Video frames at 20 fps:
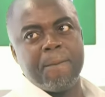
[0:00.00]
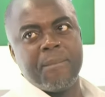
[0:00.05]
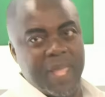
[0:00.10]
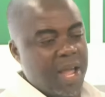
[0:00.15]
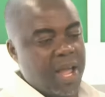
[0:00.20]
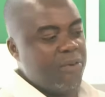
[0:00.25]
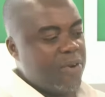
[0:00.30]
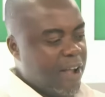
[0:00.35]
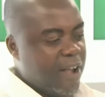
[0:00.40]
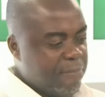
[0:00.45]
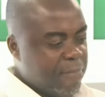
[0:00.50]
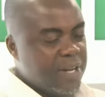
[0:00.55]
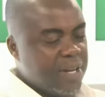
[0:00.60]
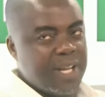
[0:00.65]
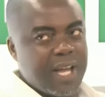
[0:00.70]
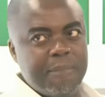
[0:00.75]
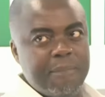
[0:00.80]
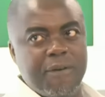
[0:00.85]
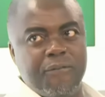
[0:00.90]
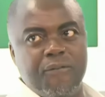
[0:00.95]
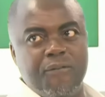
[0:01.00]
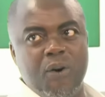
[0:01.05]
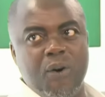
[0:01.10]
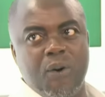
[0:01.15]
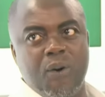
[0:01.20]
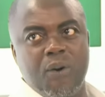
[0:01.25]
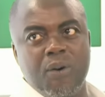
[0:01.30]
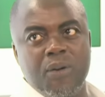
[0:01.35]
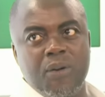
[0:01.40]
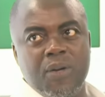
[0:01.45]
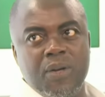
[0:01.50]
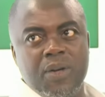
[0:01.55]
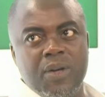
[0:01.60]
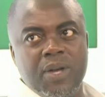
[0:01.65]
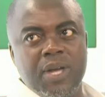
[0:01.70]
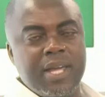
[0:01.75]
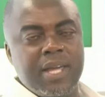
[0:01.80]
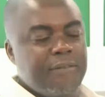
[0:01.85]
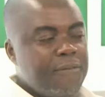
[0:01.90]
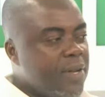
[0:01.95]
Yeah, we have been here before.
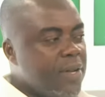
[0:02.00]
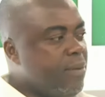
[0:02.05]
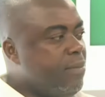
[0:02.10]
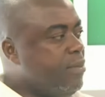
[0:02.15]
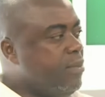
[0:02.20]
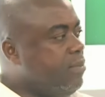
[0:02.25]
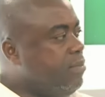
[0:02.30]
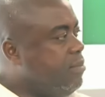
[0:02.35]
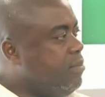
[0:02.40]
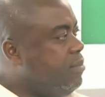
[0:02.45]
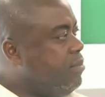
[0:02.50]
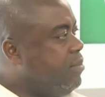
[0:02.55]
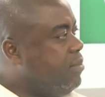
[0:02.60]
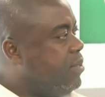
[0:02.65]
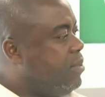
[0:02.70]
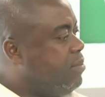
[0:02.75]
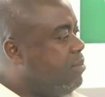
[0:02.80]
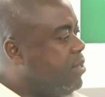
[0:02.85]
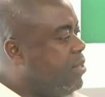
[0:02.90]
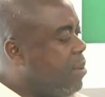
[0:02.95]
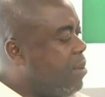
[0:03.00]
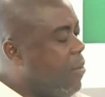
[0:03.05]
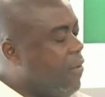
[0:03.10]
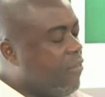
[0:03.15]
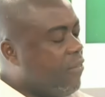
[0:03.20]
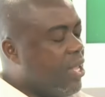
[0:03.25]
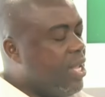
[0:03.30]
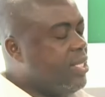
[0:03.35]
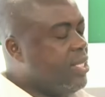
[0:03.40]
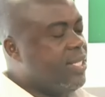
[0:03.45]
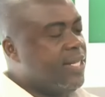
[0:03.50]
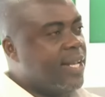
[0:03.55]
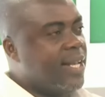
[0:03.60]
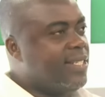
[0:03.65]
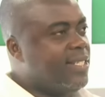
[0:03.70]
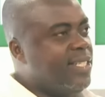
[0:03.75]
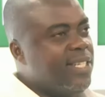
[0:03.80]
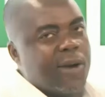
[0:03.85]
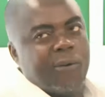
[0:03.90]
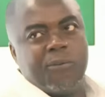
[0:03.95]
Even some of the
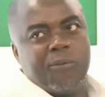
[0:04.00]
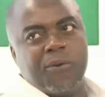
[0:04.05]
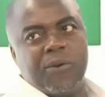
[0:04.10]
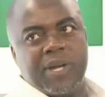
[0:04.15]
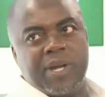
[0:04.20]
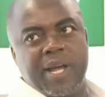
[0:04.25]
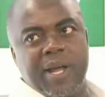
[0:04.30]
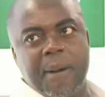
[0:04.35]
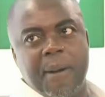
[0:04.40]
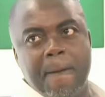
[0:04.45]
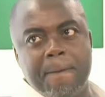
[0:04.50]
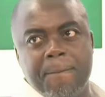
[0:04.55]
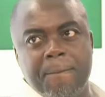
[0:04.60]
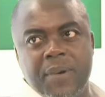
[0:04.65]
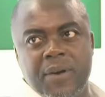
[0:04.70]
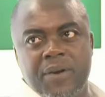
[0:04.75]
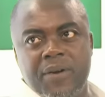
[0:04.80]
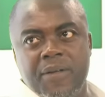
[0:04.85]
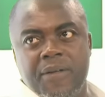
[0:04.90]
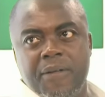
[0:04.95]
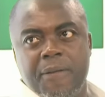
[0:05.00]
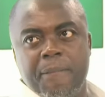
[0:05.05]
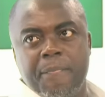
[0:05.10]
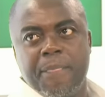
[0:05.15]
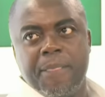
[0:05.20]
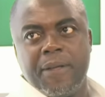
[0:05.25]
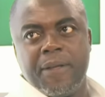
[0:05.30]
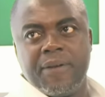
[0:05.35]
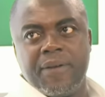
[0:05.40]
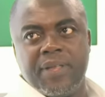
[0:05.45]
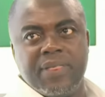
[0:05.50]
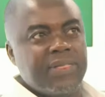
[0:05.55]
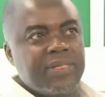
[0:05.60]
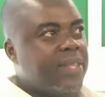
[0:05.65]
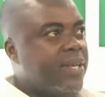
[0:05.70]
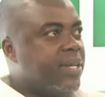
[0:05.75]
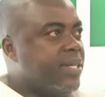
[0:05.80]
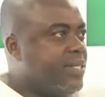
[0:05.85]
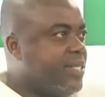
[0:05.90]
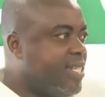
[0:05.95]
incidents near Moye in
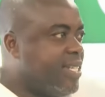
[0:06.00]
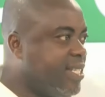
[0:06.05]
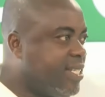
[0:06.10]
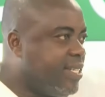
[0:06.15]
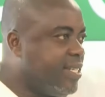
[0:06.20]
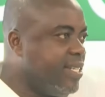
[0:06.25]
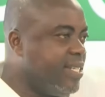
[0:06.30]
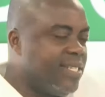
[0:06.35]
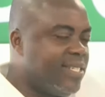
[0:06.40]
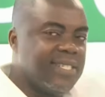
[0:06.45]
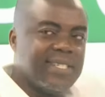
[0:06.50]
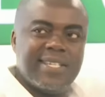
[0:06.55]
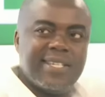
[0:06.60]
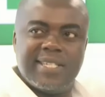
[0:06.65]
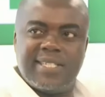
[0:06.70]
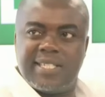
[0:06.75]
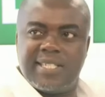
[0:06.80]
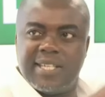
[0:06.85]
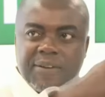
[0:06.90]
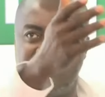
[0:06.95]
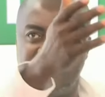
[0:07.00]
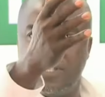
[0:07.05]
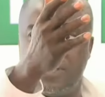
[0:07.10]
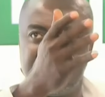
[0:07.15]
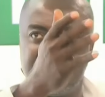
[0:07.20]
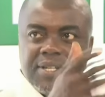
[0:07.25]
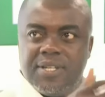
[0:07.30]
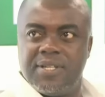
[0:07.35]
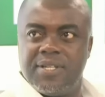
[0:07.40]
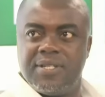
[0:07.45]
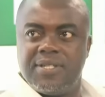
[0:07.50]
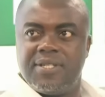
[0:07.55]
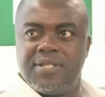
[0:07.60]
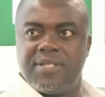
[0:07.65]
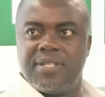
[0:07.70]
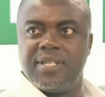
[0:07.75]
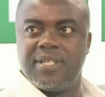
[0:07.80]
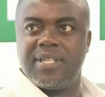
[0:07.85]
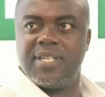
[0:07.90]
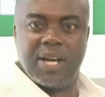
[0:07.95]
the 60s, in the
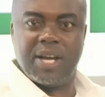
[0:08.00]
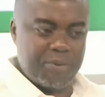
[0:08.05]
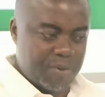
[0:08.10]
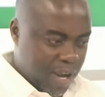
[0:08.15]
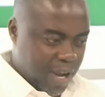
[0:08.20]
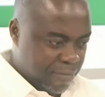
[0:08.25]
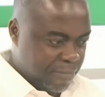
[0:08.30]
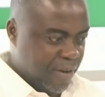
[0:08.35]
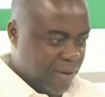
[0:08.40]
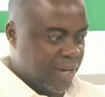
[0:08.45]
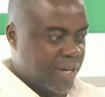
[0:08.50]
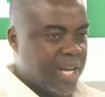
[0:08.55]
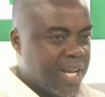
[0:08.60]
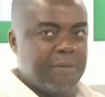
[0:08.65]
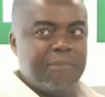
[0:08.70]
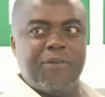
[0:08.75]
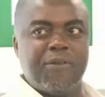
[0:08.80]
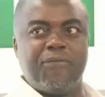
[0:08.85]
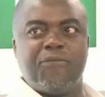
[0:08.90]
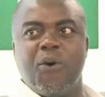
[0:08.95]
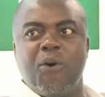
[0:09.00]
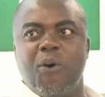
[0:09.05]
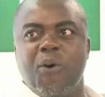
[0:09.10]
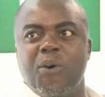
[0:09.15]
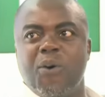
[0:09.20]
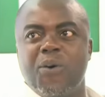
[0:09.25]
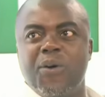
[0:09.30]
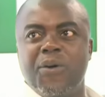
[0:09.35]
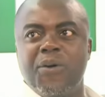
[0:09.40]
70s. Yeah, we have been here before.